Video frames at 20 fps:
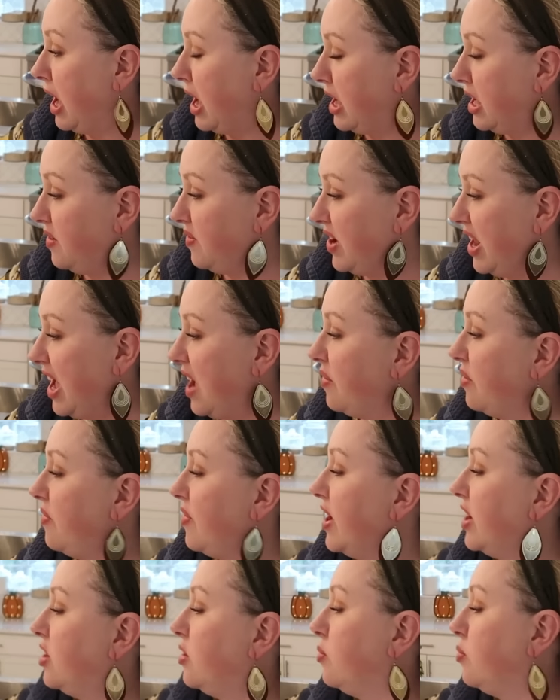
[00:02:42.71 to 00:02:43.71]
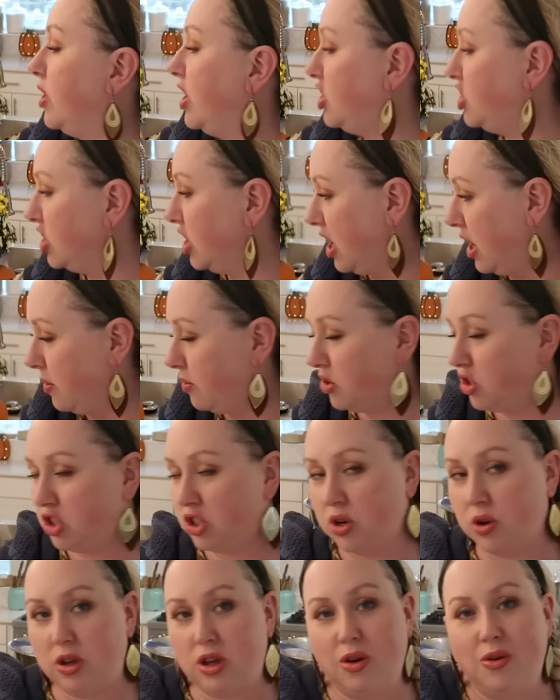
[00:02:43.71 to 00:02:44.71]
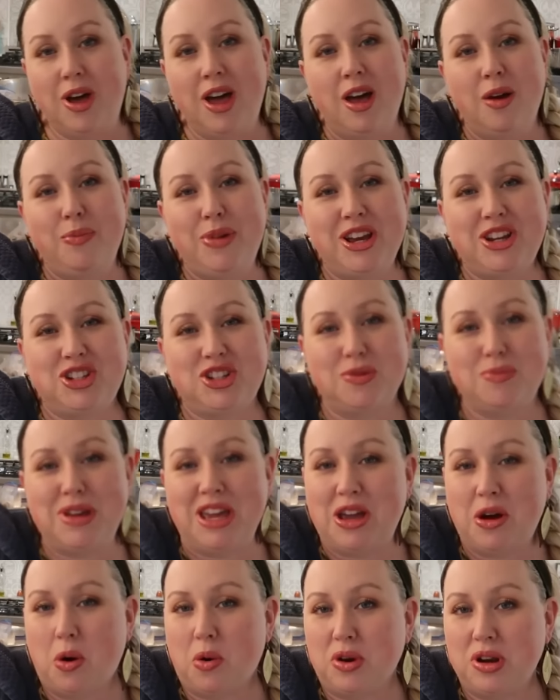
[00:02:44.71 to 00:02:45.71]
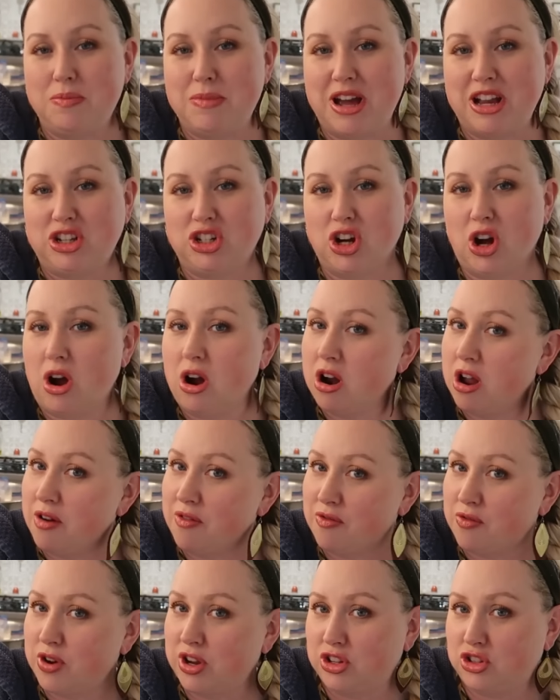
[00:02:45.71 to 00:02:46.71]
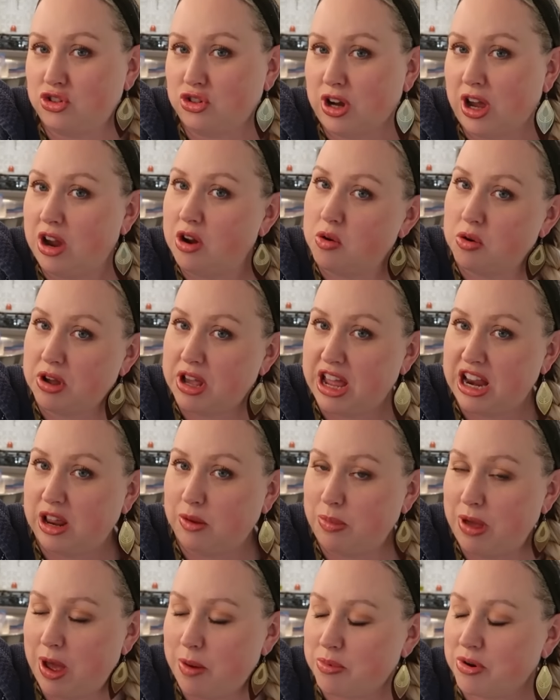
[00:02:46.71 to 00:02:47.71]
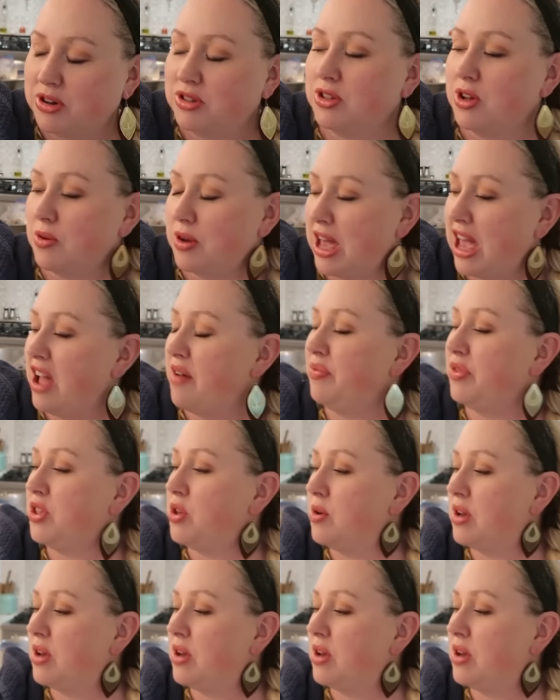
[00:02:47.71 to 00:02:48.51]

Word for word: I even have, if I could reach it, I would show you. Picture me holding my jar of freeze-dried organic peppers, okay?